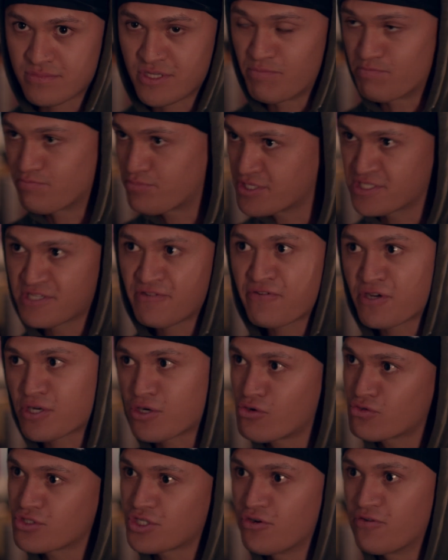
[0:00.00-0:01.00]
The Pacific
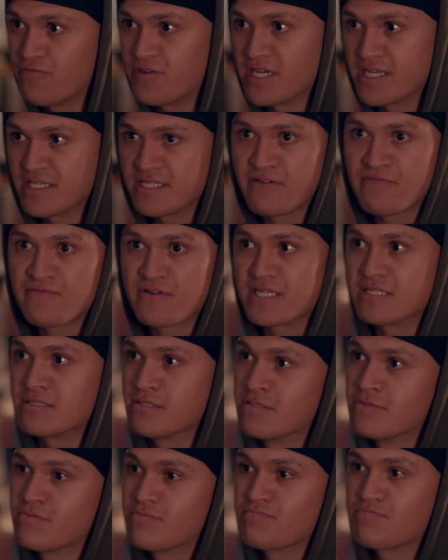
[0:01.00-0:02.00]
culture over here
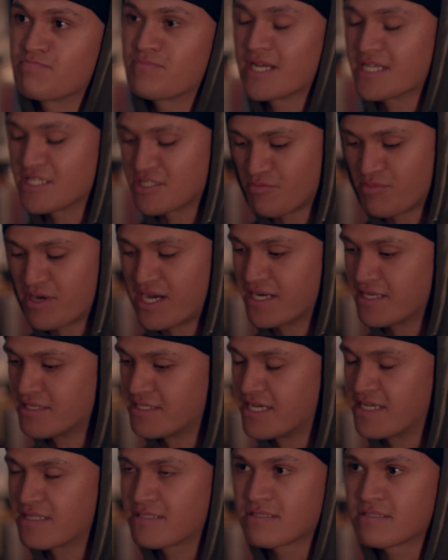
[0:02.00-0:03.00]
definitely plays a part
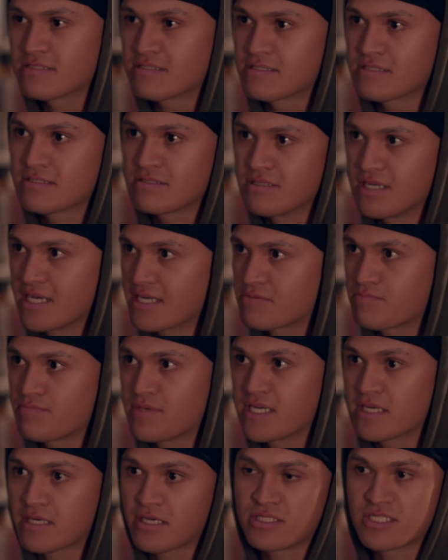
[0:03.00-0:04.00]
in that, like,
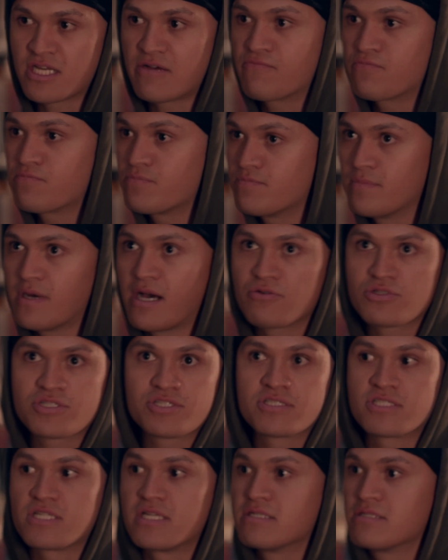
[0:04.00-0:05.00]
being, because I was
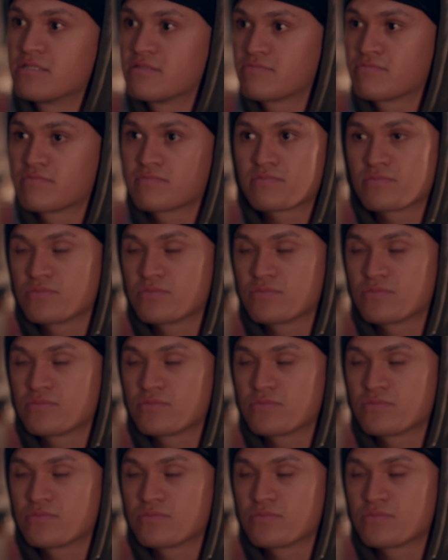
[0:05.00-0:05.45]
just in